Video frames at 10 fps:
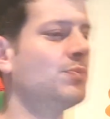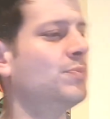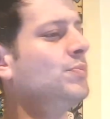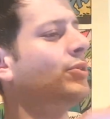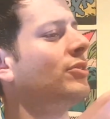
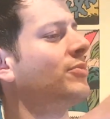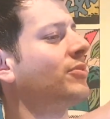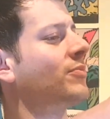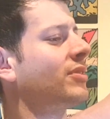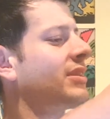pull up
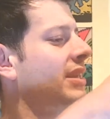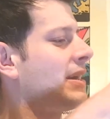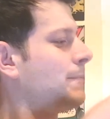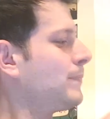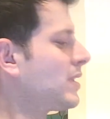something
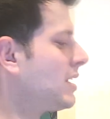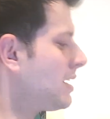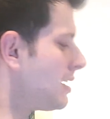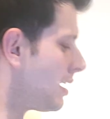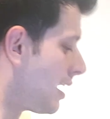there.
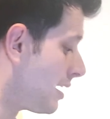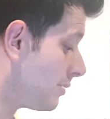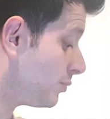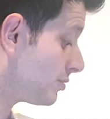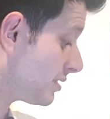
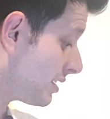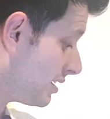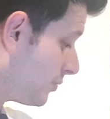And we'll see